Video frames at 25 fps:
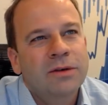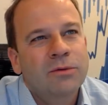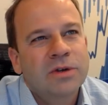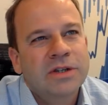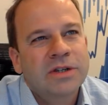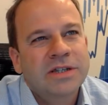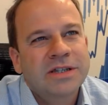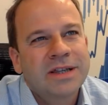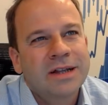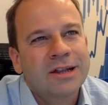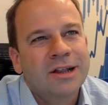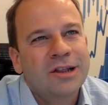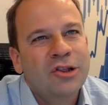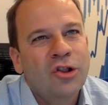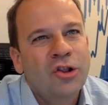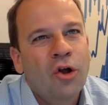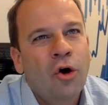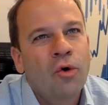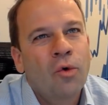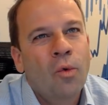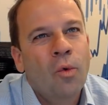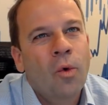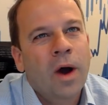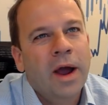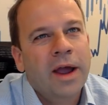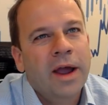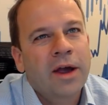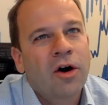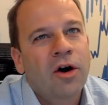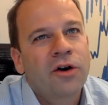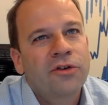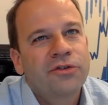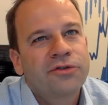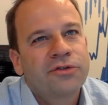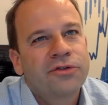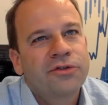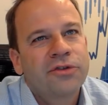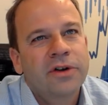we're still a long way
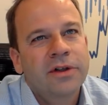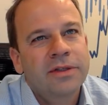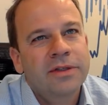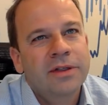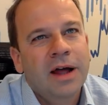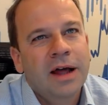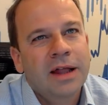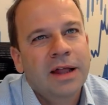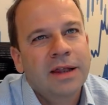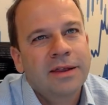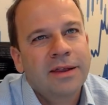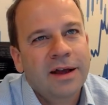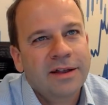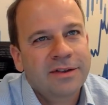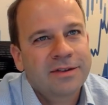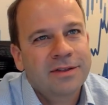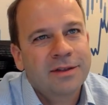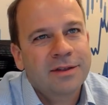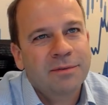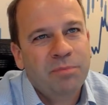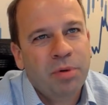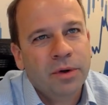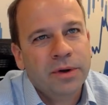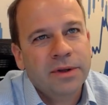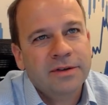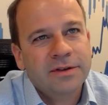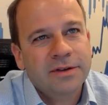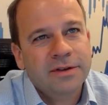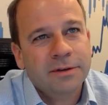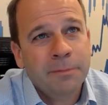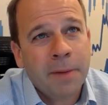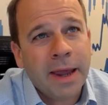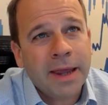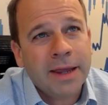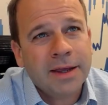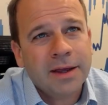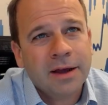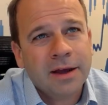off, and, and that's the point to
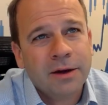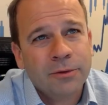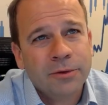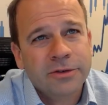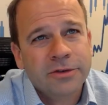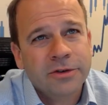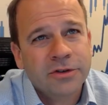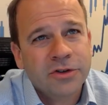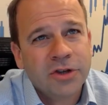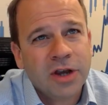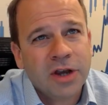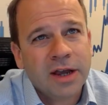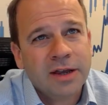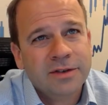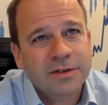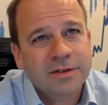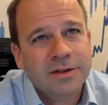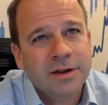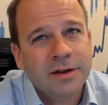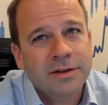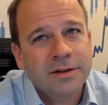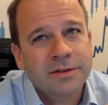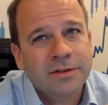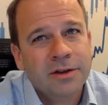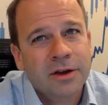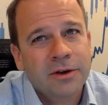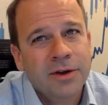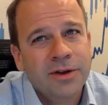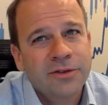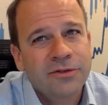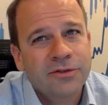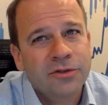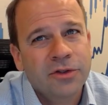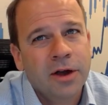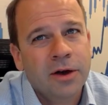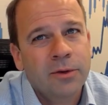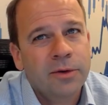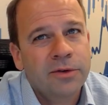make, I would suggest. And so
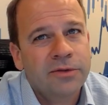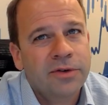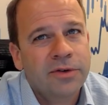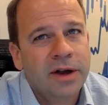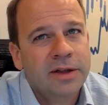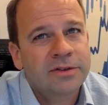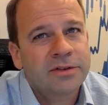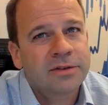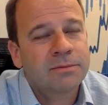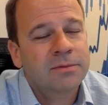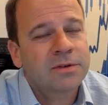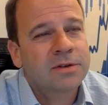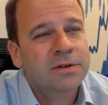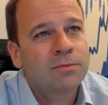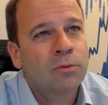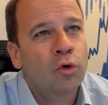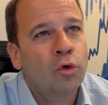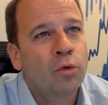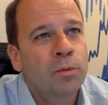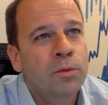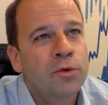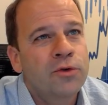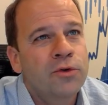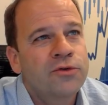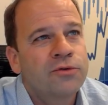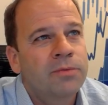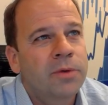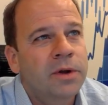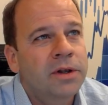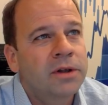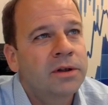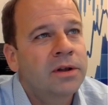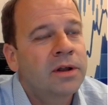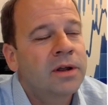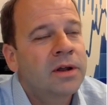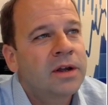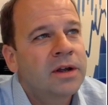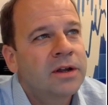even though we've had some small
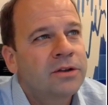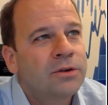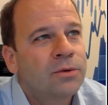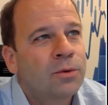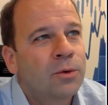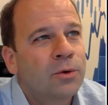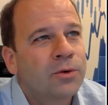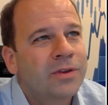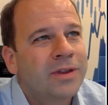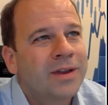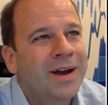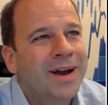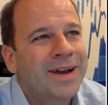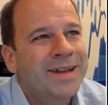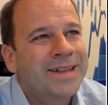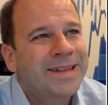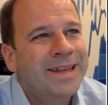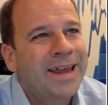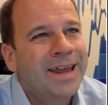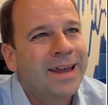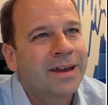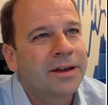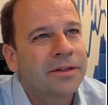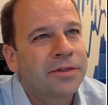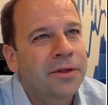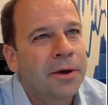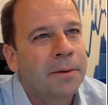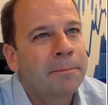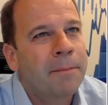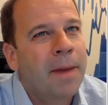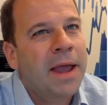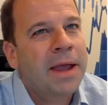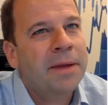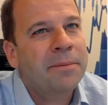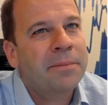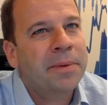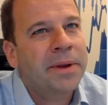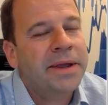movement towards the idea that
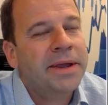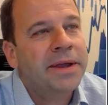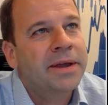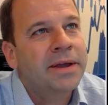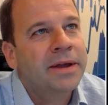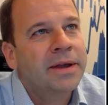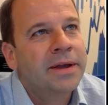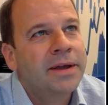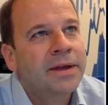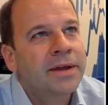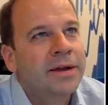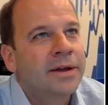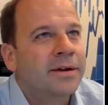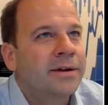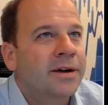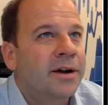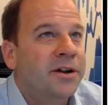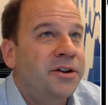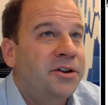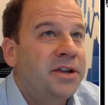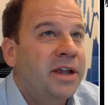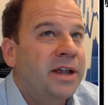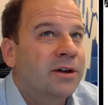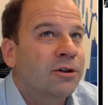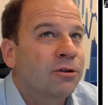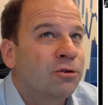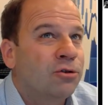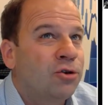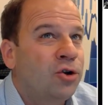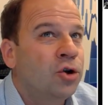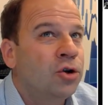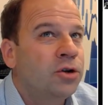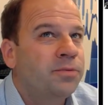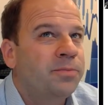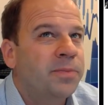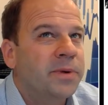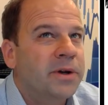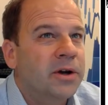maybe a deal
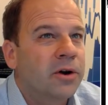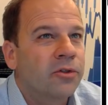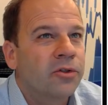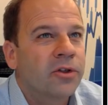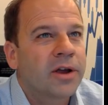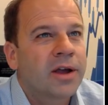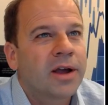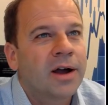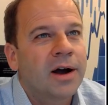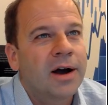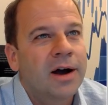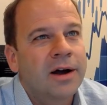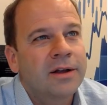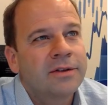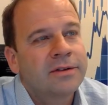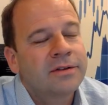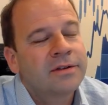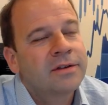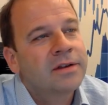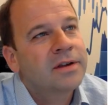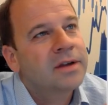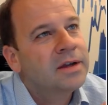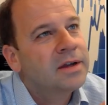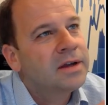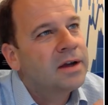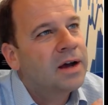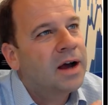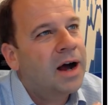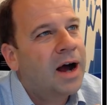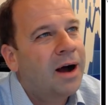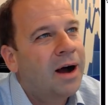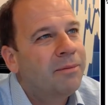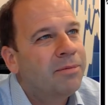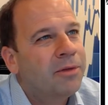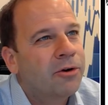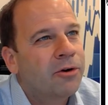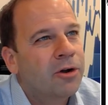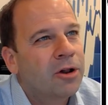could be on the cards,
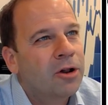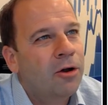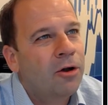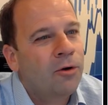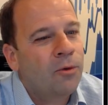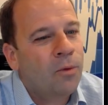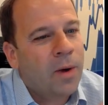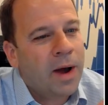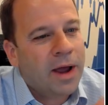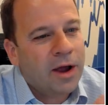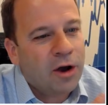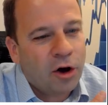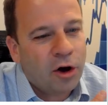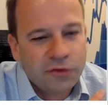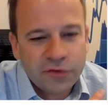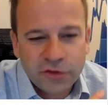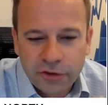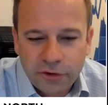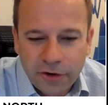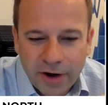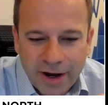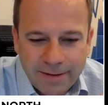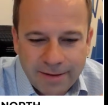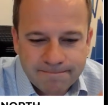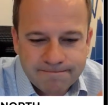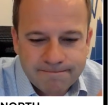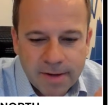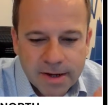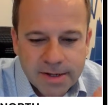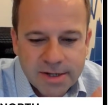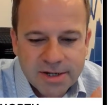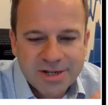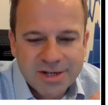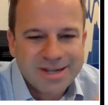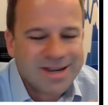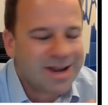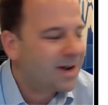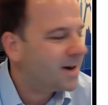um, they're a long way off and there ain't
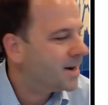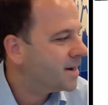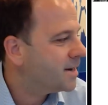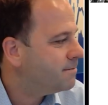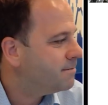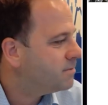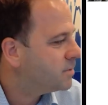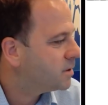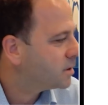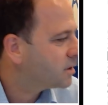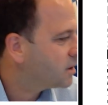much time to